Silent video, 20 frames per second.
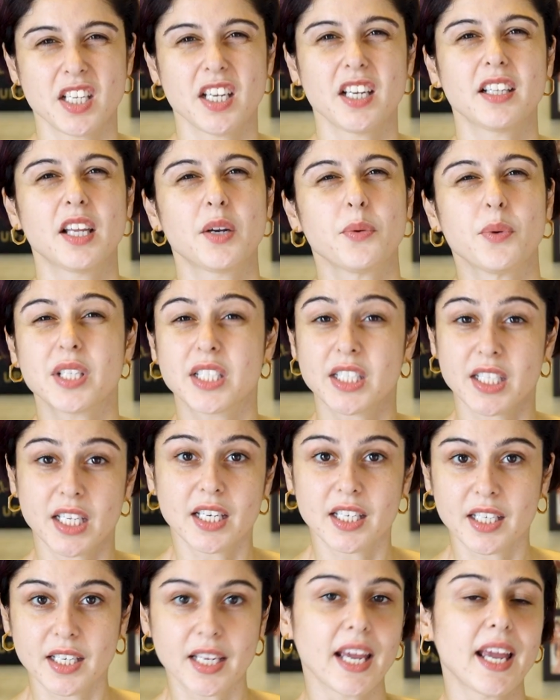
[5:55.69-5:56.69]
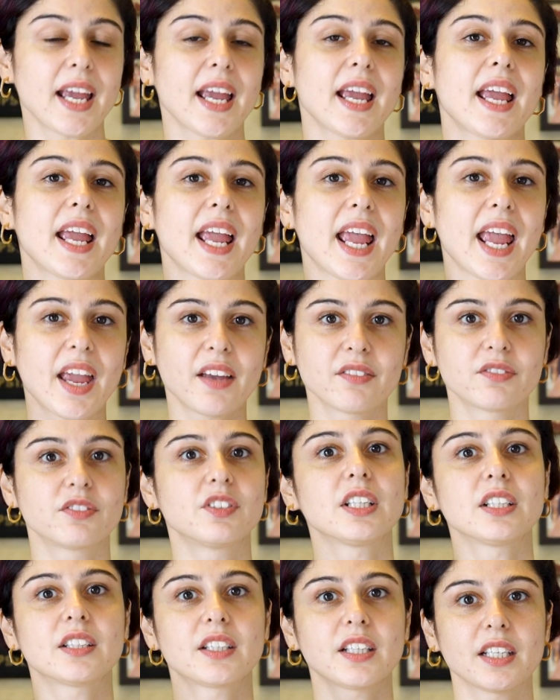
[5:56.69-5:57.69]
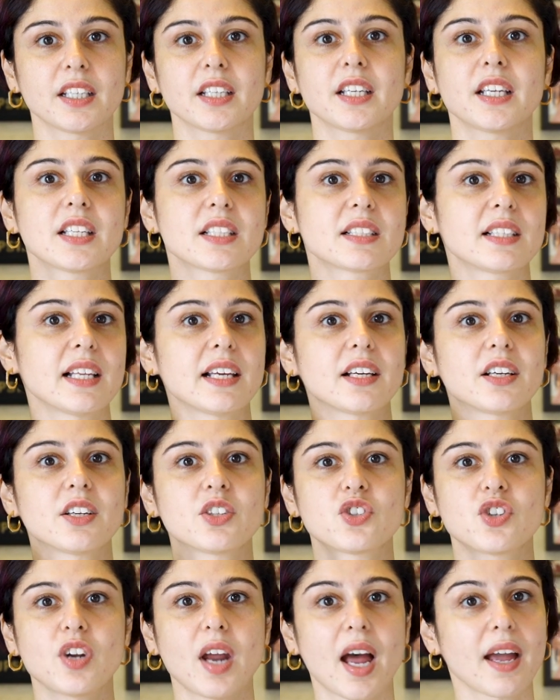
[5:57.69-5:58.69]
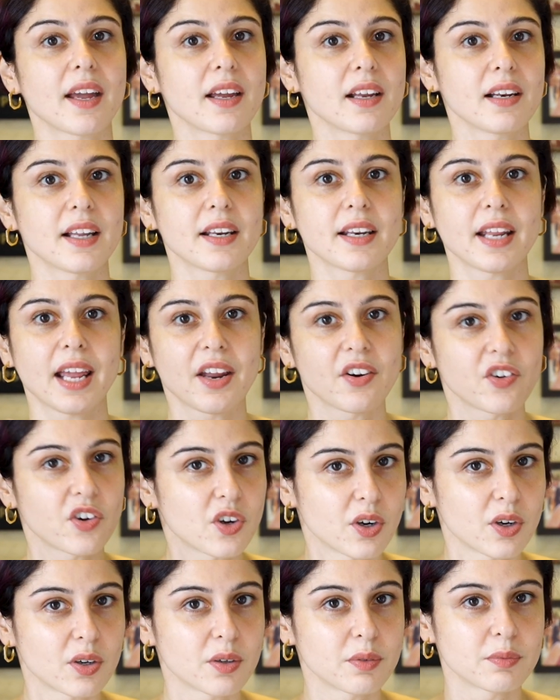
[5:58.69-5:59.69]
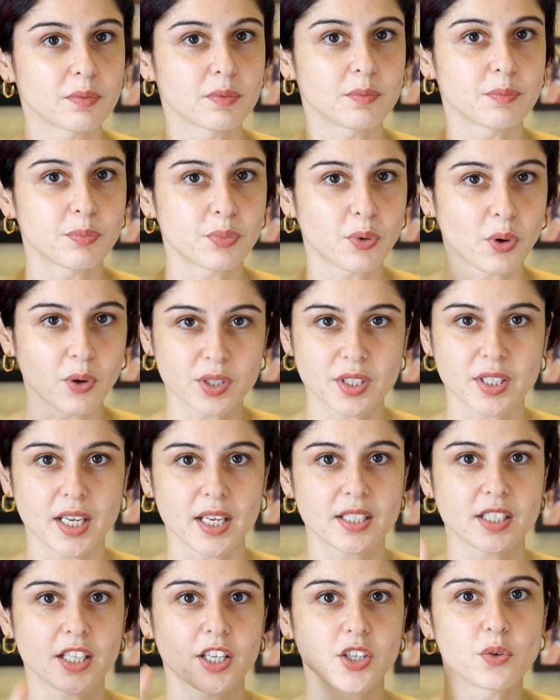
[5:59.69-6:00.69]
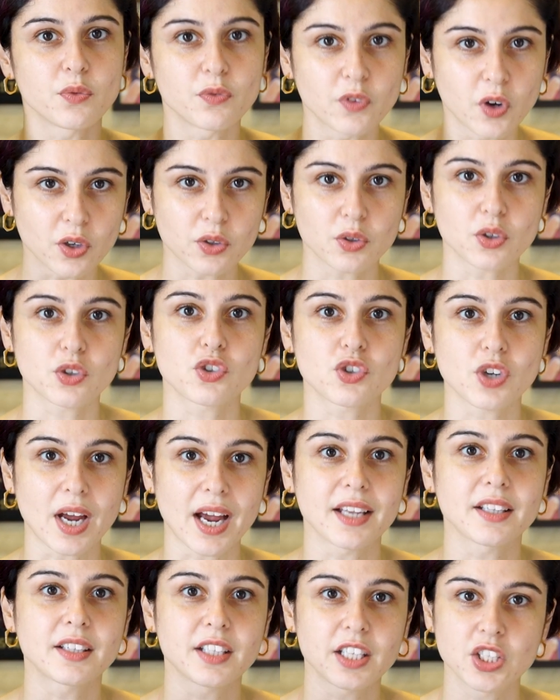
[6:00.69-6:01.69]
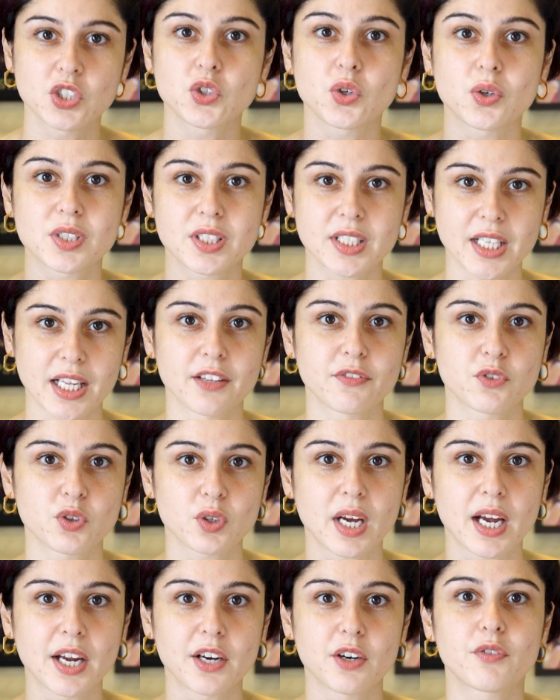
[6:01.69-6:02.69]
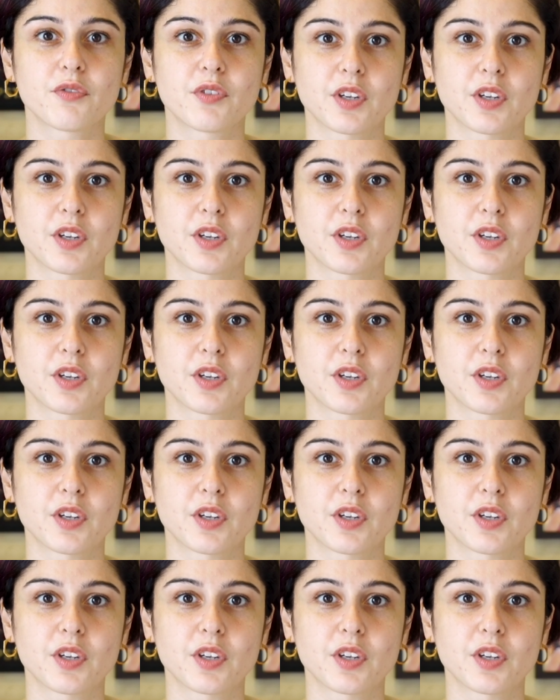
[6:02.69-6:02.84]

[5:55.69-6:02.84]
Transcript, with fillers: say that with skincare, everything is like a trial and error process, and you've got to try things yourself to kind of